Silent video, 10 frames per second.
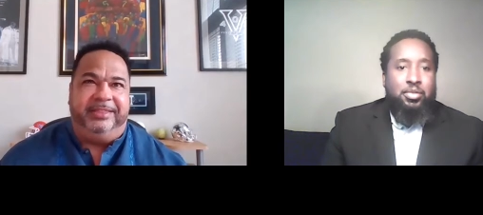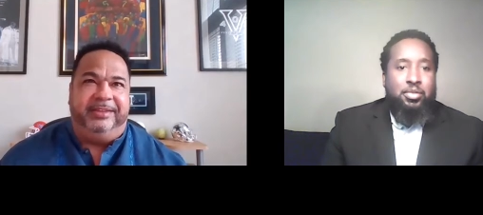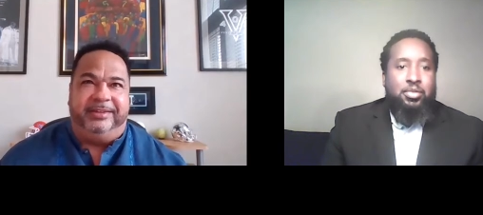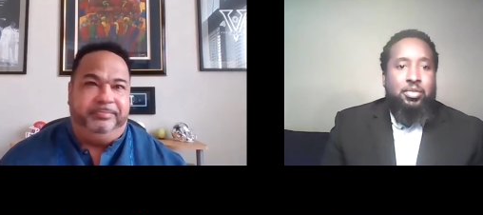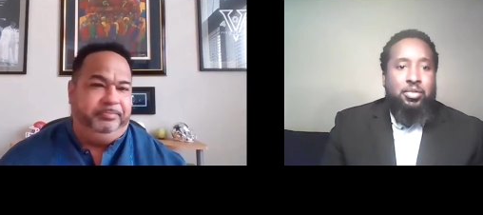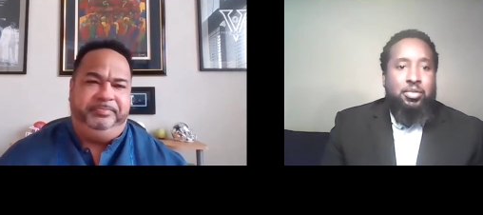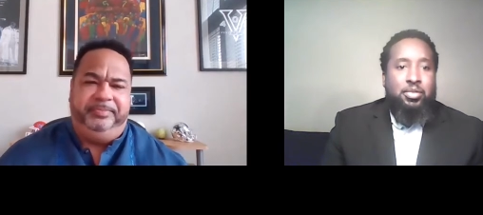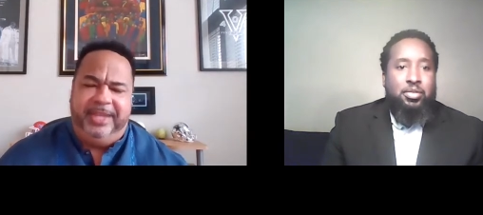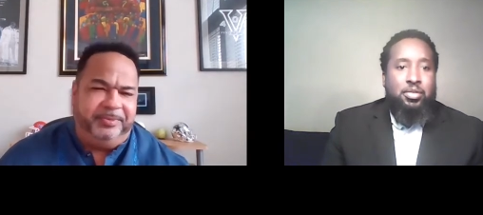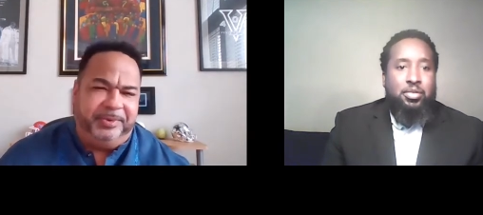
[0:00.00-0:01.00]
Speaker 1: i thought
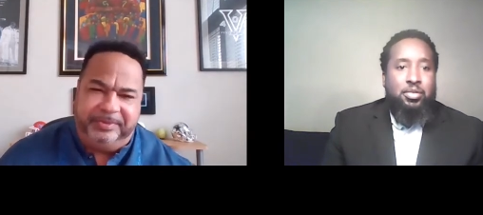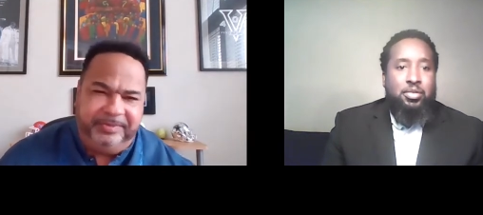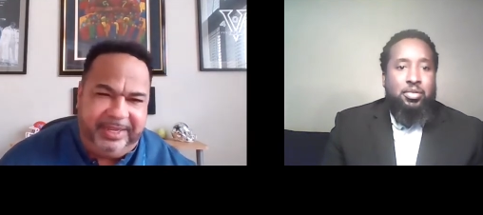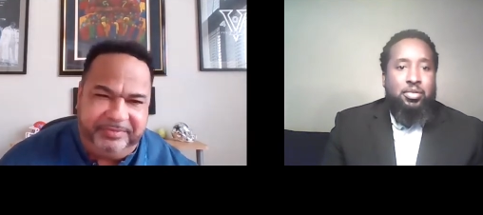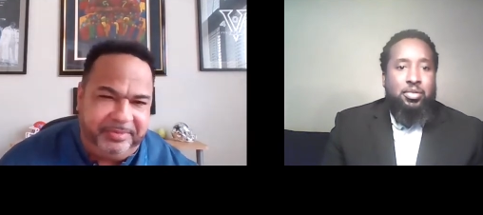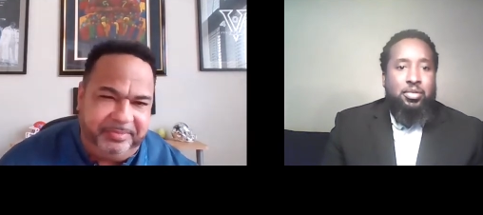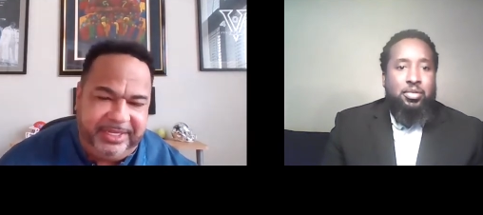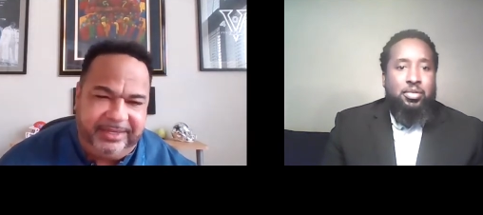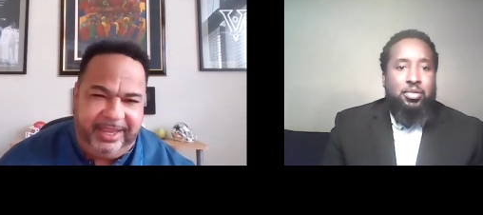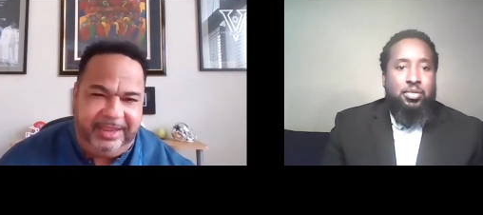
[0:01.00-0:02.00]
hmm, i won't ever
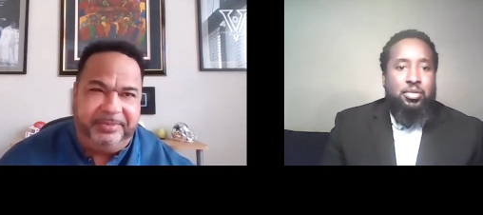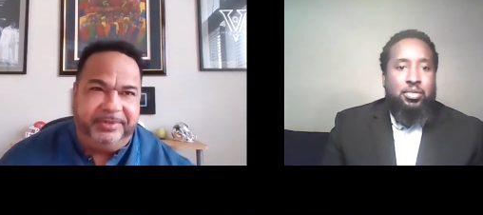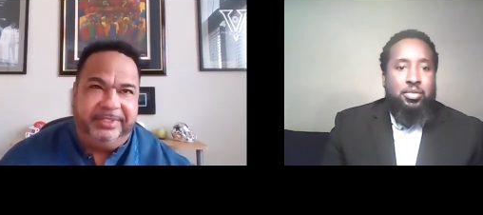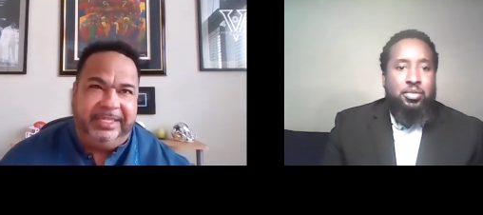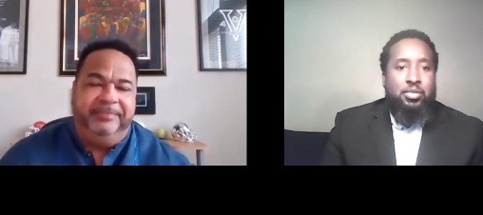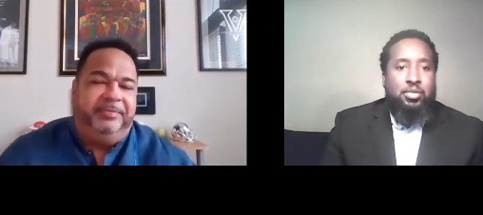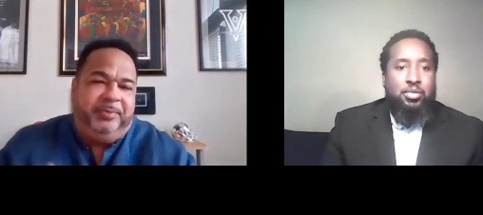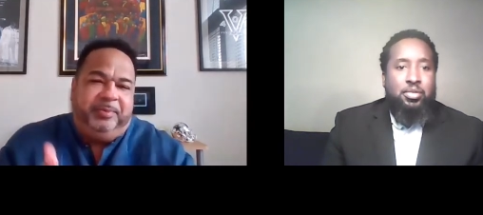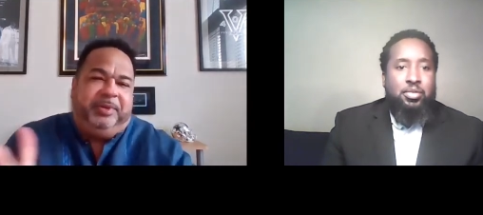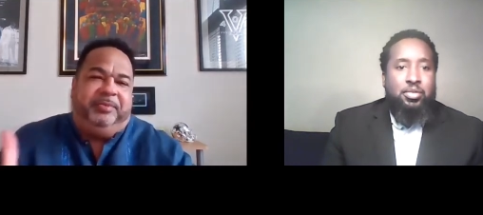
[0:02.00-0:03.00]
be a gamer even
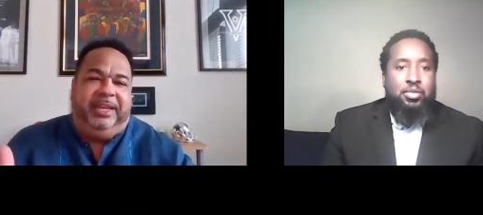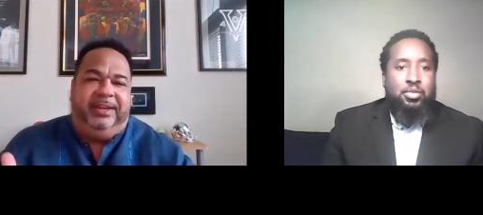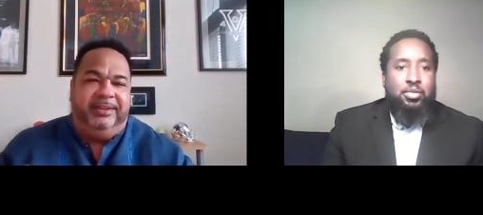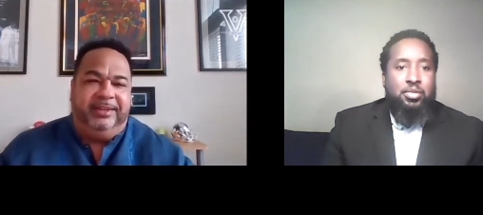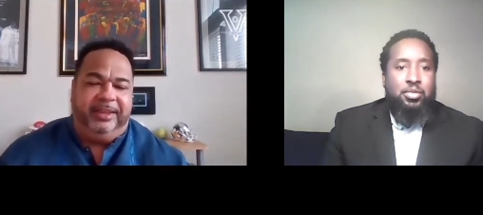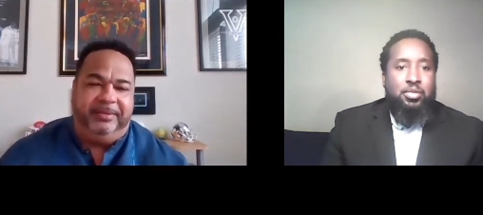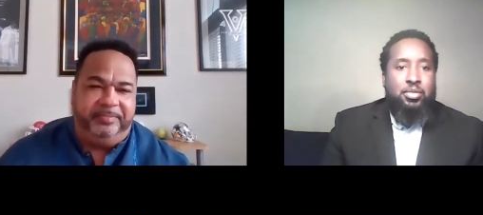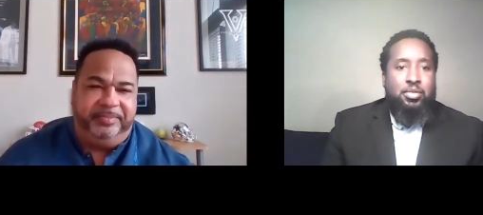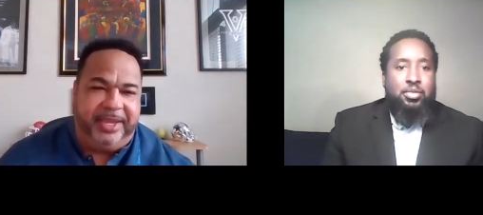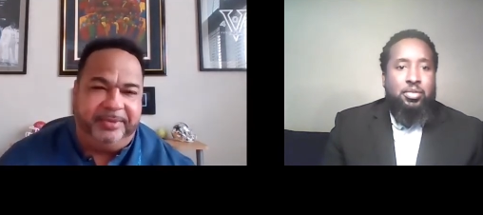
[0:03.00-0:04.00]
when we created the game
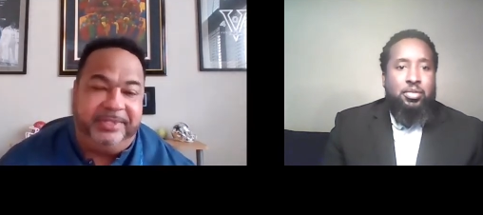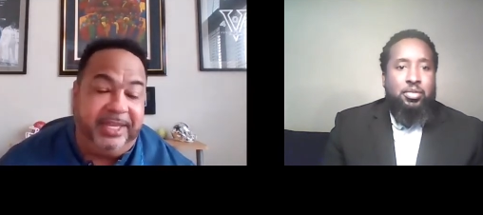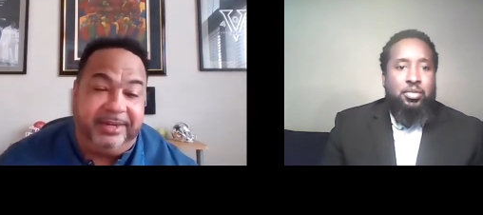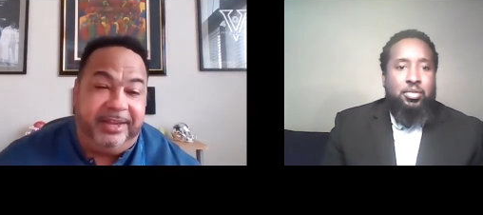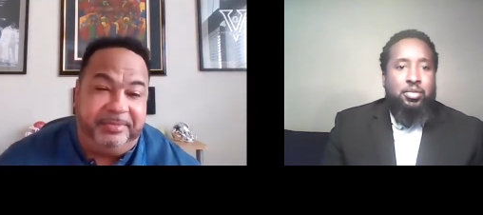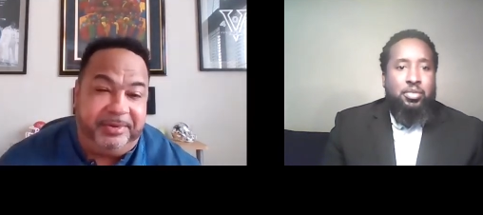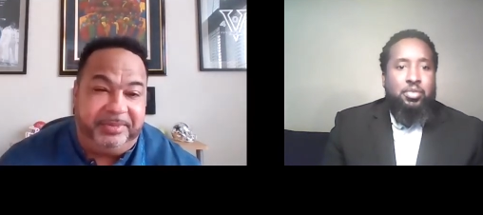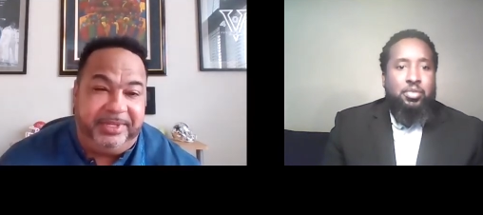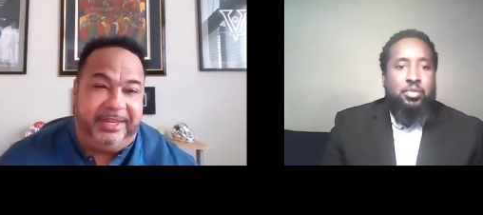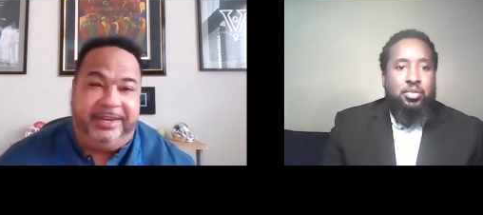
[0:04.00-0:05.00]
i was not a domino
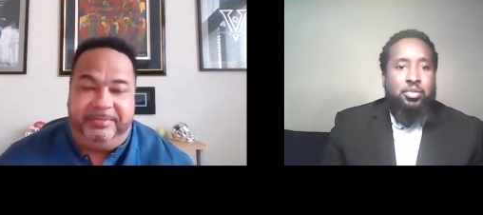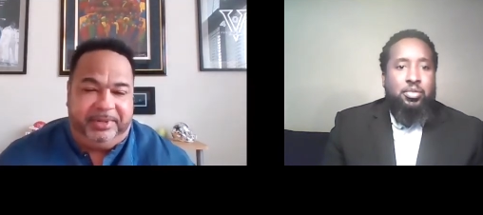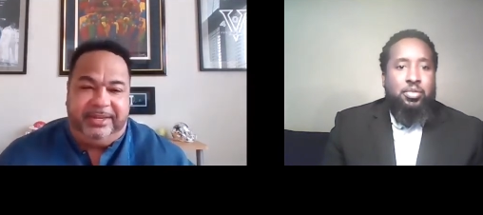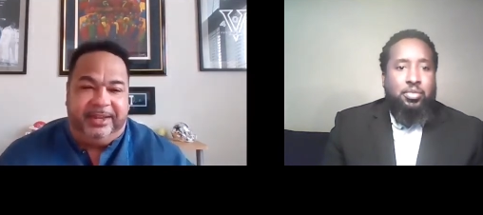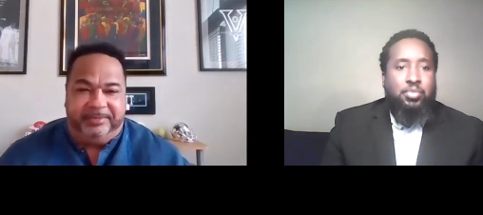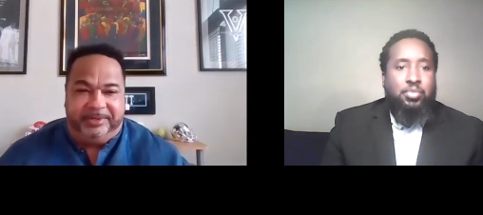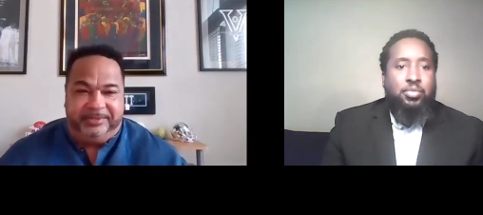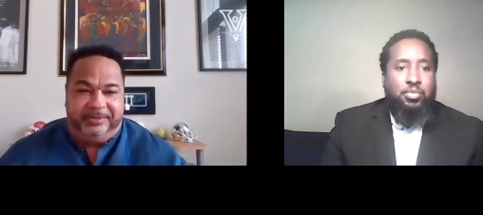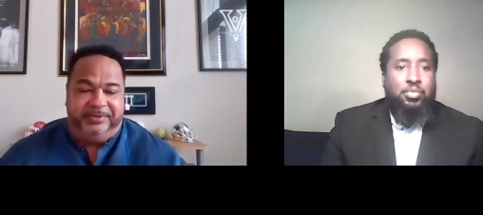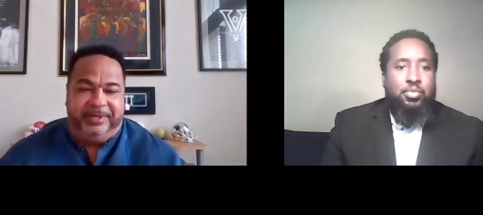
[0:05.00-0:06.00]
player i didn't play
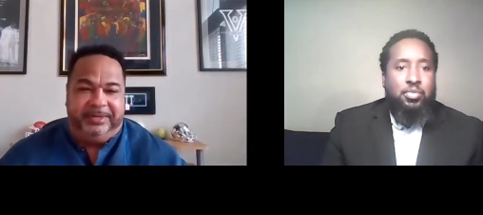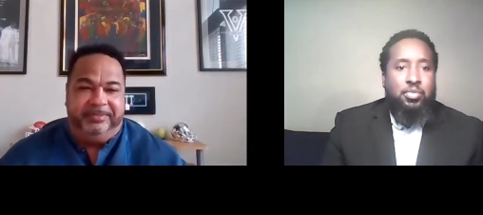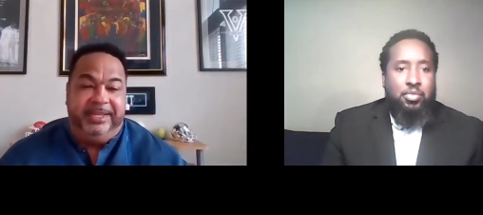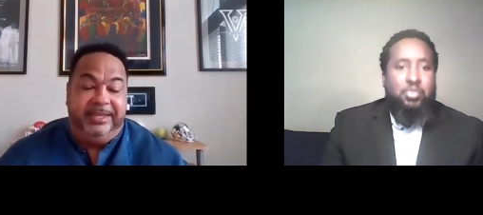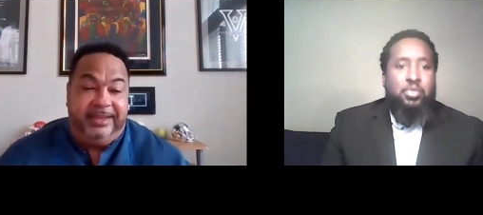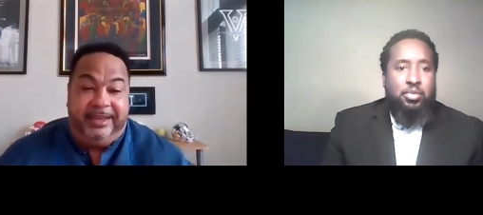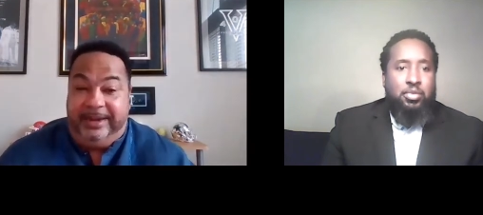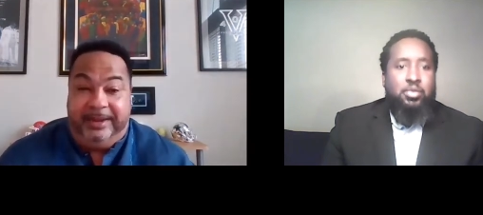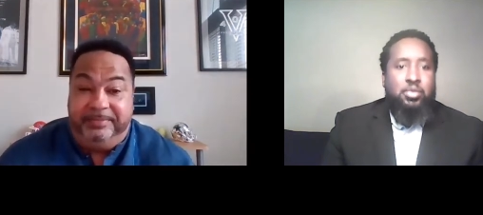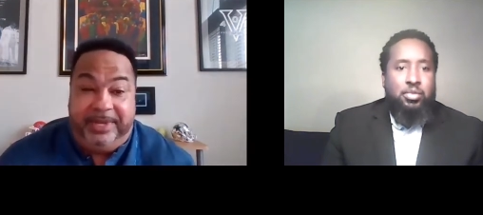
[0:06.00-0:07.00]
dominoes growing up
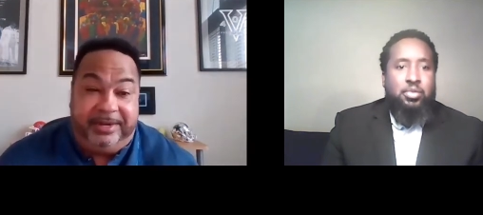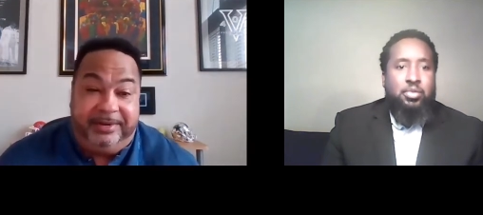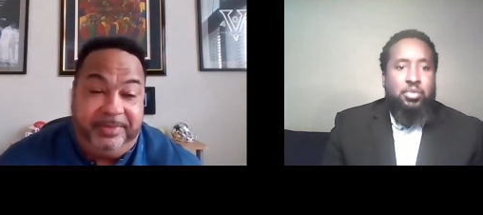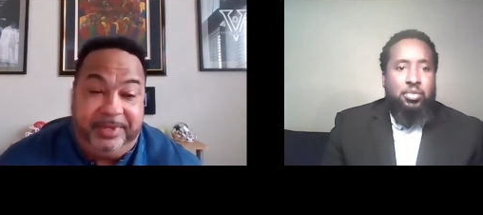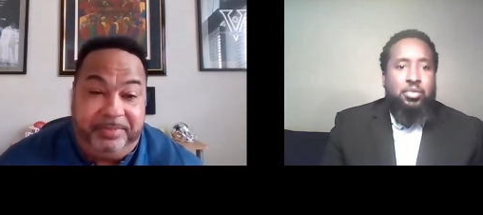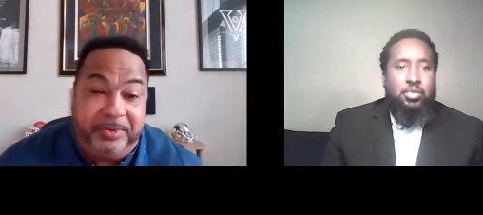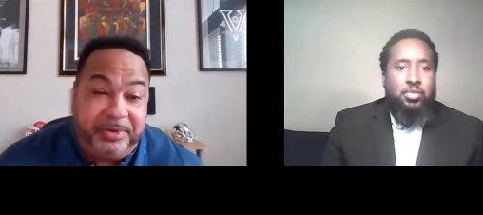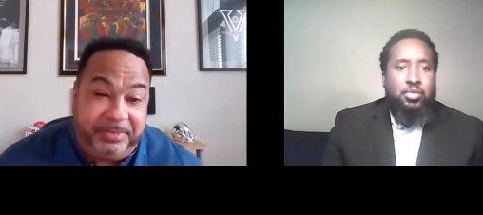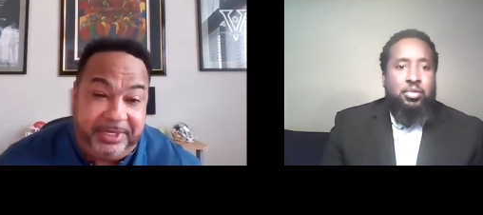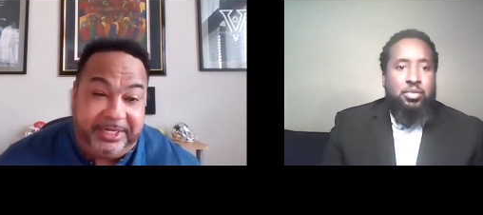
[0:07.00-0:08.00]
and i'm not a, a
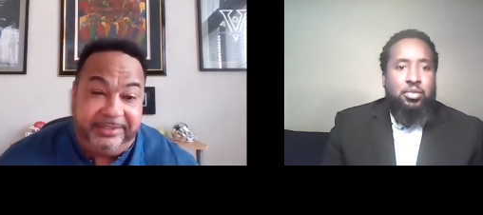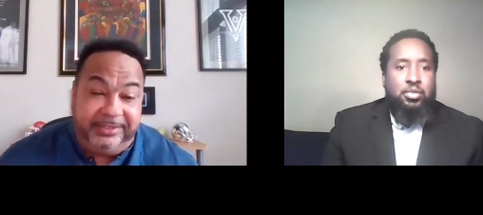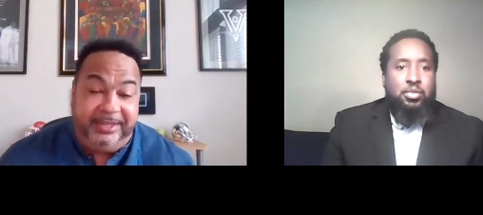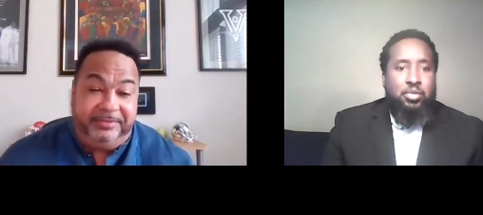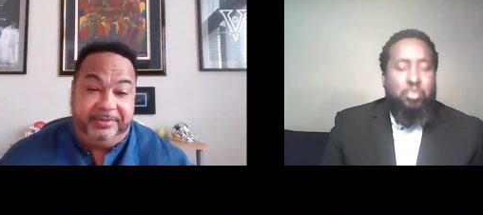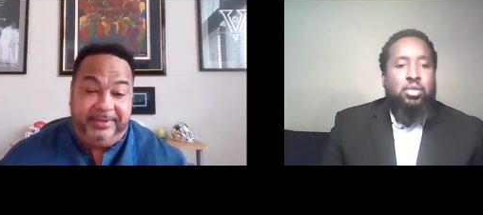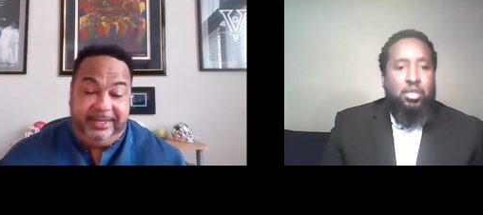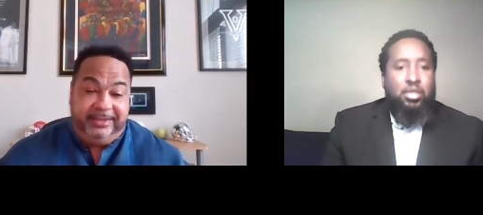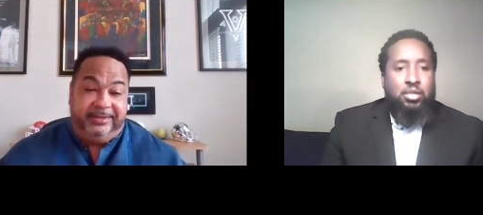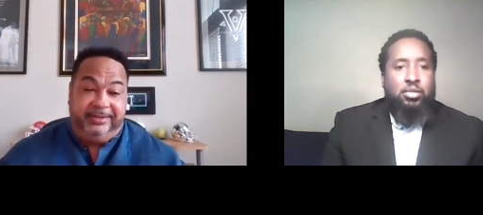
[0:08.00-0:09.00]
poker player either
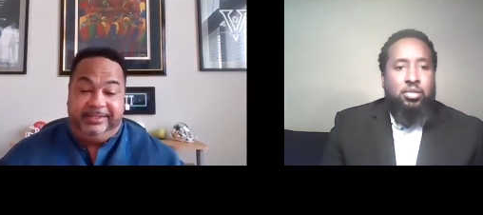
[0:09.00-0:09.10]
either